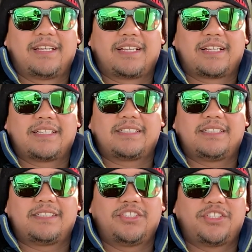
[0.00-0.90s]
Because
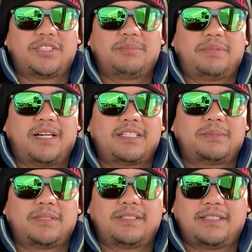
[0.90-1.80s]
it's just
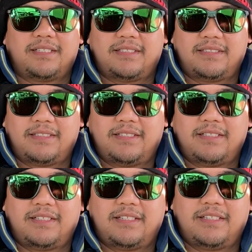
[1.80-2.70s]
impossible to
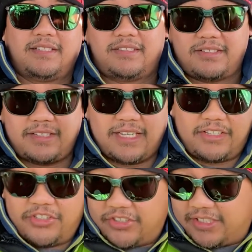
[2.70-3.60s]
get
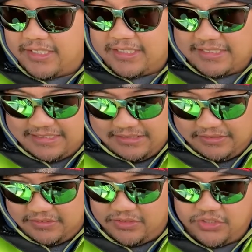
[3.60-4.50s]
your
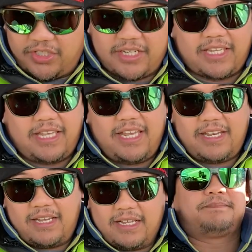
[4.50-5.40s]
truck
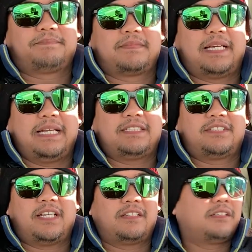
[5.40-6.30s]
in. I
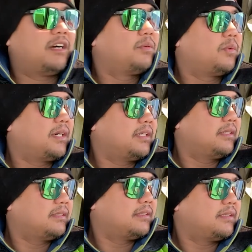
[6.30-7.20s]
settled on one